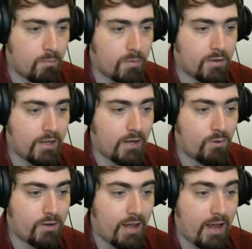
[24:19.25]
but now
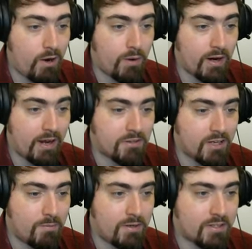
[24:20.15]
an air wing has
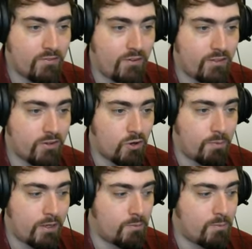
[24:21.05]
come in to defend the
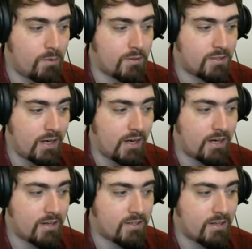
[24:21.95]
torpedo bombers
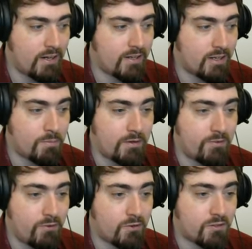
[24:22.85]
and Gezeit has been
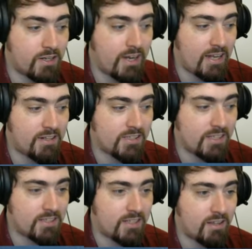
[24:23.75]
forced to cancel
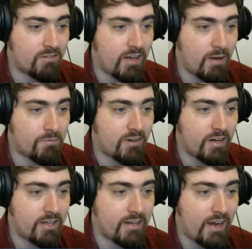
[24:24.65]
his TT
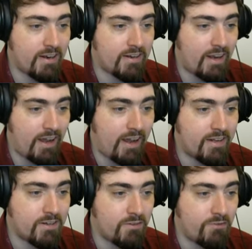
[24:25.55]
upgrade and
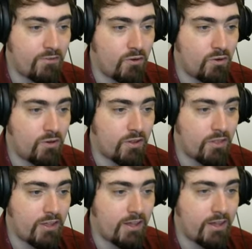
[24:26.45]
head for
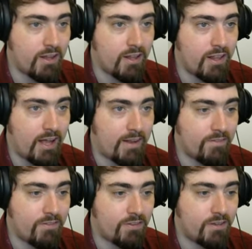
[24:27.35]
the
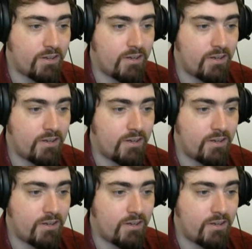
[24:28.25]
land.